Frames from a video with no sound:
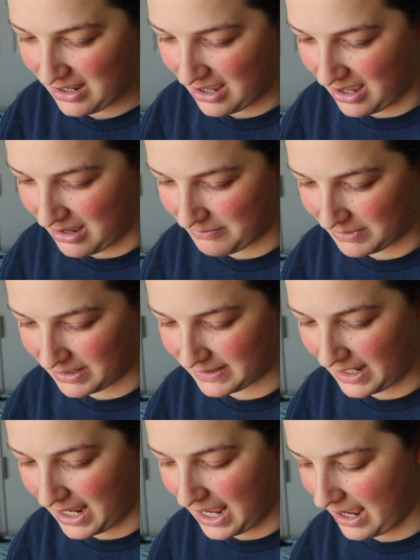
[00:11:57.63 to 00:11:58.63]
Because
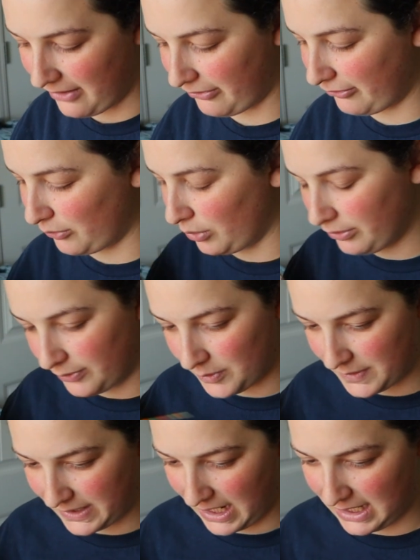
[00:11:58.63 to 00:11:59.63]
I have 4 full
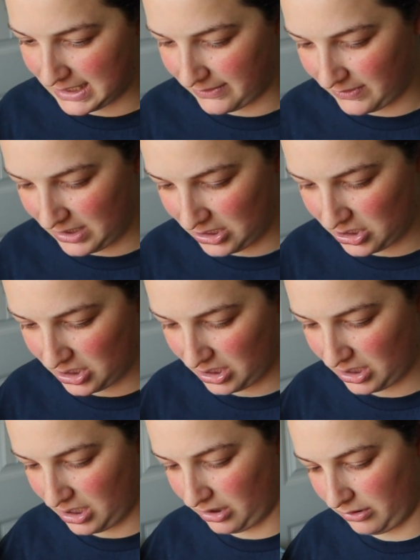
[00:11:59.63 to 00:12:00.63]
skeins of each
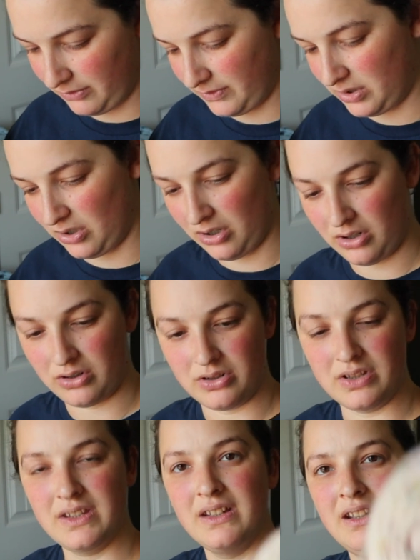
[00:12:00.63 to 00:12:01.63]
color of the
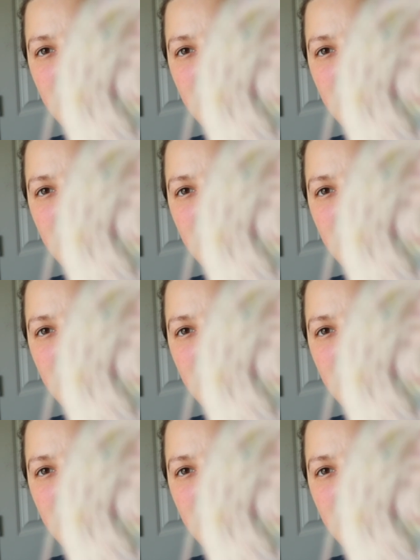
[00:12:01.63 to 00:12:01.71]
yarns.